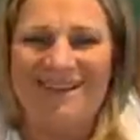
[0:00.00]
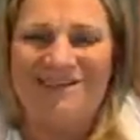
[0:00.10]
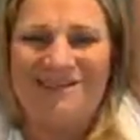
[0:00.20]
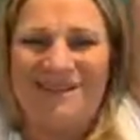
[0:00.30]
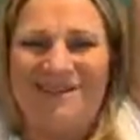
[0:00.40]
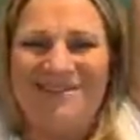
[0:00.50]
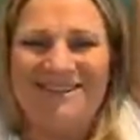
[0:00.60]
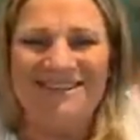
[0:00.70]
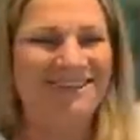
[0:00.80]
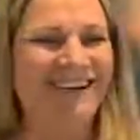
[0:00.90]
Let's pretend
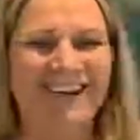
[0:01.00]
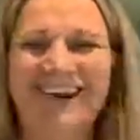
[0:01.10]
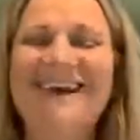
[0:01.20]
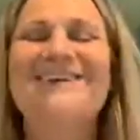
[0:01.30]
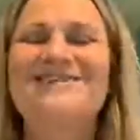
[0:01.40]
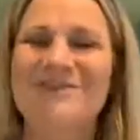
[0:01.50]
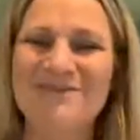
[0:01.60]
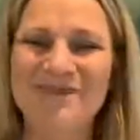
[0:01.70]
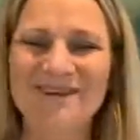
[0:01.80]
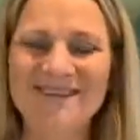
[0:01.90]
we're a tree.
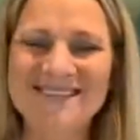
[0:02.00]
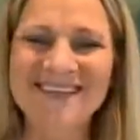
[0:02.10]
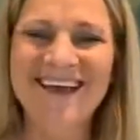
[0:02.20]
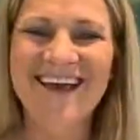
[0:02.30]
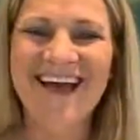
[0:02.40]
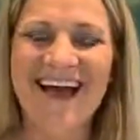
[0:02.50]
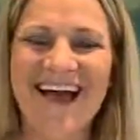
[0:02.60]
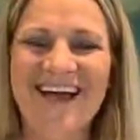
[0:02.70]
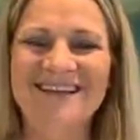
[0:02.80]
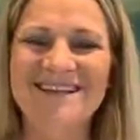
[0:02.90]
Tree pose.
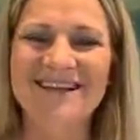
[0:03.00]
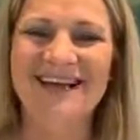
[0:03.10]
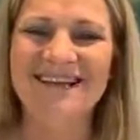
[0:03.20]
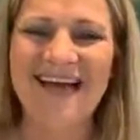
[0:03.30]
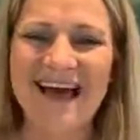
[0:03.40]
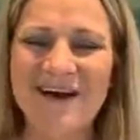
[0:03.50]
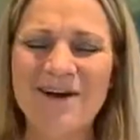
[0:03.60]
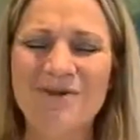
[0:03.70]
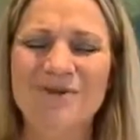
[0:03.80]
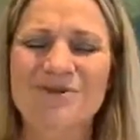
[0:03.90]
And
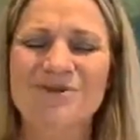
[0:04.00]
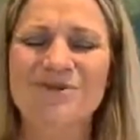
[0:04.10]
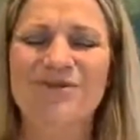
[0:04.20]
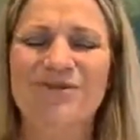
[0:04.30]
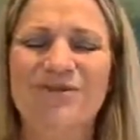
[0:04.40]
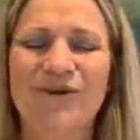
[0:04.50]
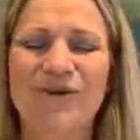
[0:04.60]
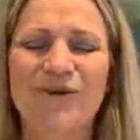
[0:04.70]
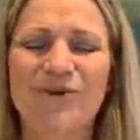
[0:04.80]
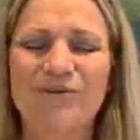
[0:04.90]
allow those to
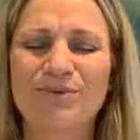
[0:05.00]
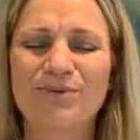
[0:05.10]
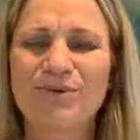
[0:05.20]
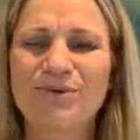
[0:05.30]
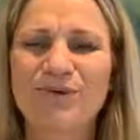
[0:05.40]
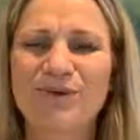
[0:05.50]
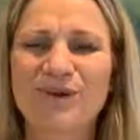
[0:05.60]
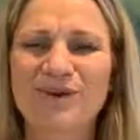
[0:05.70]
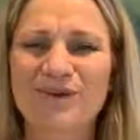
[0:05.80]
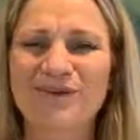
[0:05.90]
fall through
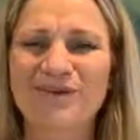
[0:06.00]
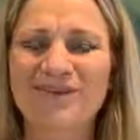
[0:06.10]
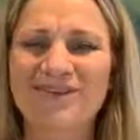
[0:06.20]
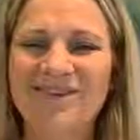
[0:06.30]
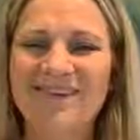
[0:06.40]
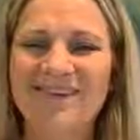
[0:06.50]
the earth.